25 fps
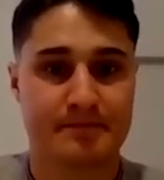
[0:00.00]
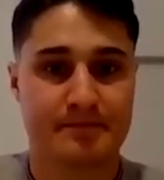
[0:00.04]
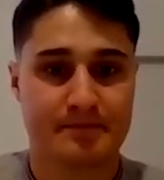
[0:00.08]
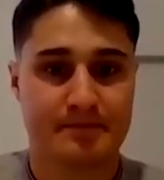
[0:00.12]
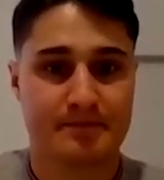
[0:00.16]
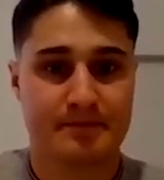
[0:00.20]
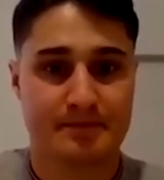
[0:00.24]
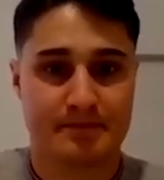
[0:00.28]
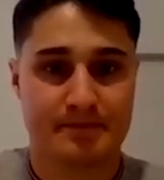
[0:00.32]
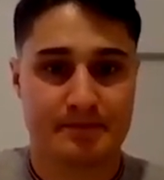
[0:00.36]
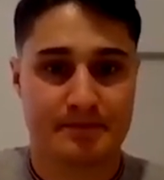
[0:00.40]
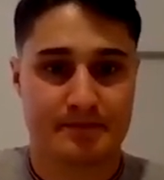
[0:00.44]

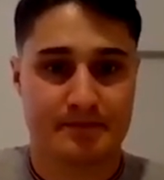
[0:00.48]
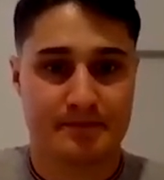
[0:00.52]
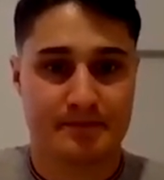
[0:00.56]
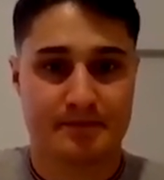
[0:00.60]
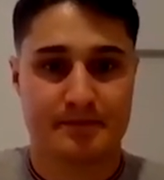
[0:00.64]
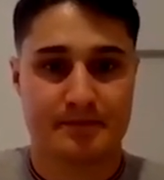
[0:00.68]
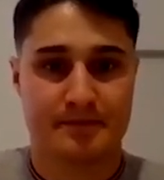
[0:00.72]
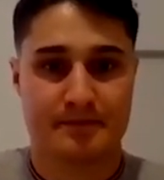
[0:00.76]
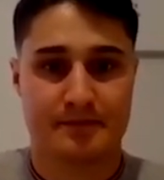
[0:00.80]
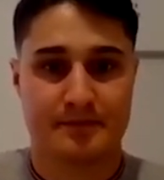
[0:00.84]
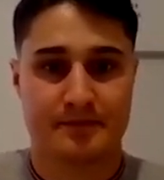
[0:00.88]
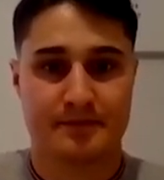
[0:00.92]

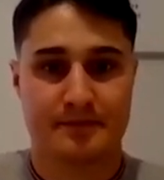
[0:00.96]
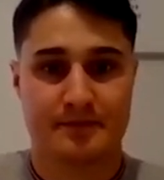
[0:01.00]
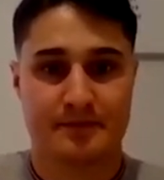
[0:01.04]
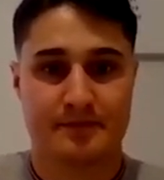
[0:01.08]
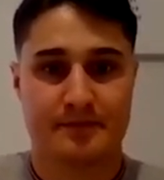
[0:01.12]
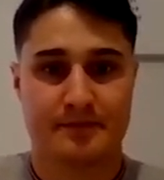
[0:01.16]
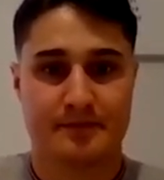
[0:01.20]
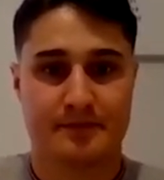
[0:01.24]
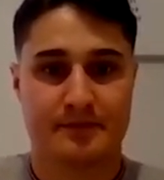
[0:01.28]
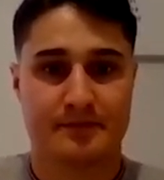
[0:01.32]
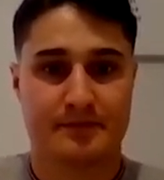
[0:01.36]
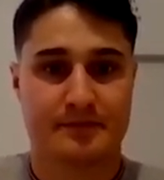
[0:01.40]

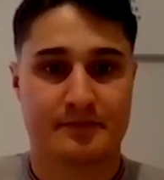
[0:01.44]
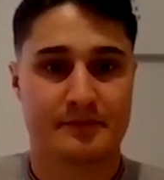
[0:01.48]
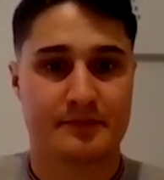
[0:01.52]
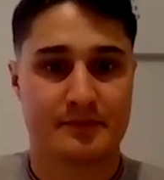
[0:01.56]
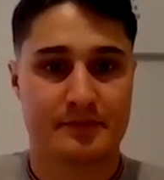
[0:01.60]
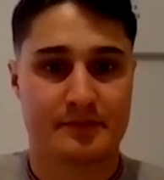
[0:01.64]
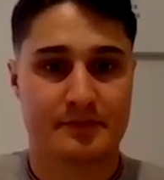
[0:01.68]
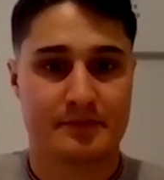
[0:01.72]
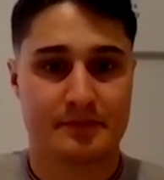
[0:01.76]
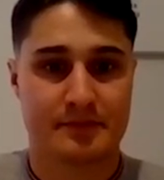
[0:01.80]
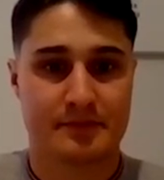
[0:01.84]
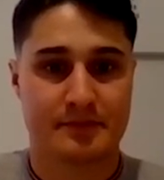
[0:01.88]

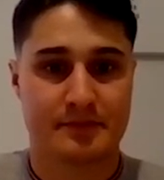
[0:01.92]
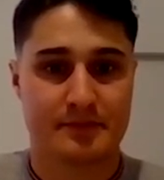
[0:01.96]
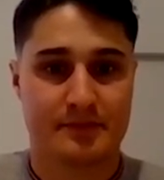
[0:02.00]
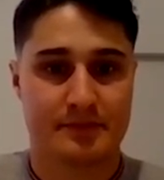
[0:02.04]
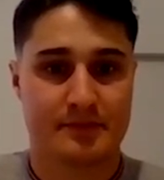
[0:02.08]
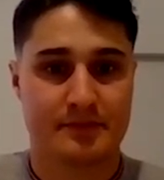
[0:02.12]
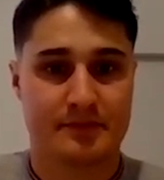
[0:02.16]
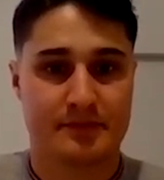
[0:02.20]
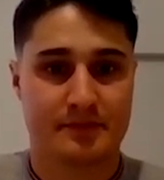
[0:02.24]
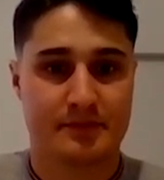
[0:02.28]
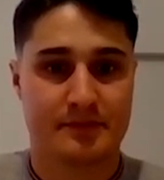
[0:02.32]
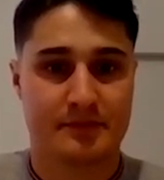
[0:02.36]

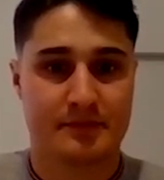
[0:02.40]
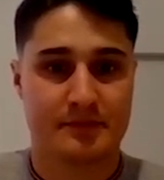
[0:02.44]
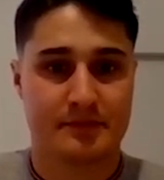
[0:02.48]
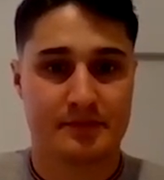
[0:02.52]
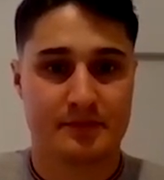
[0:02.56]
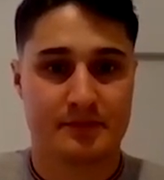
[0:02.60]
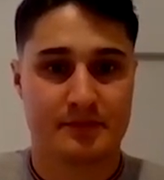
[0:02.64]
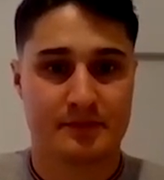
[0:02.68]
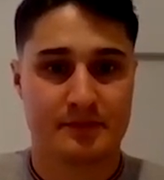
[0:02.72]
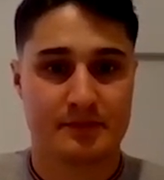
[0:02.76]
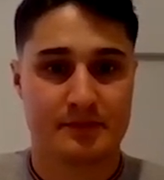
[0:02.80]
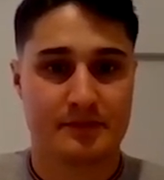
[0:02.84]

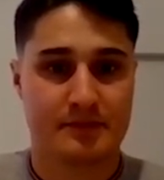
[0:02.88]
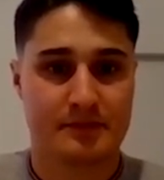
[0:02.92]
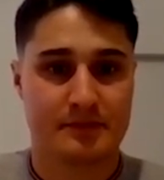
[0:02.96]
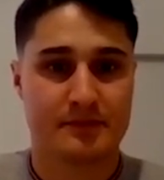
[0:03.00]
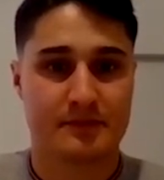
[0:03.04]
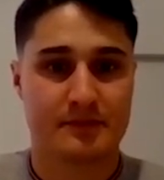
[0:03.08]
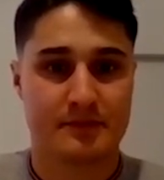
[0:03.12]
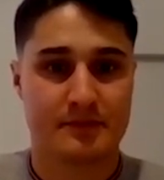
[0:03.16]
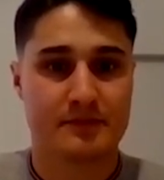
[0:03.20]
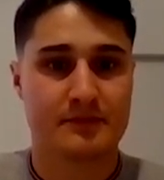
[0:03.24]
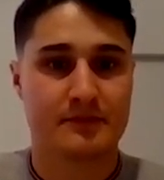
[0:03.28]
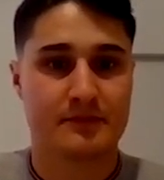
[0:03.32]

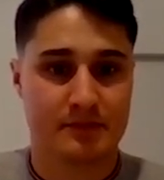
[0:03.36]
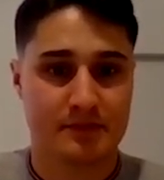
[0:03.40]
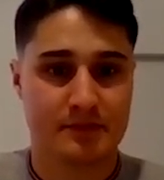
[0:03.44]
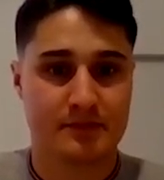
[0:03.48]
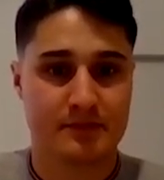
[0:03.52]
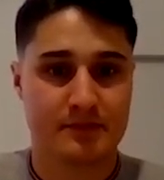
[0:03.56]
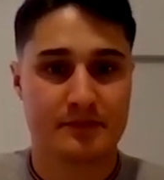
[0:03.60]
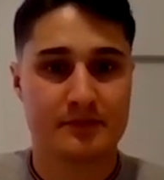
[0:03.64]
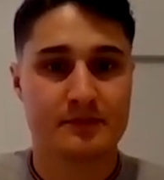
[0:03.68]
No words are spoken by the person on screen.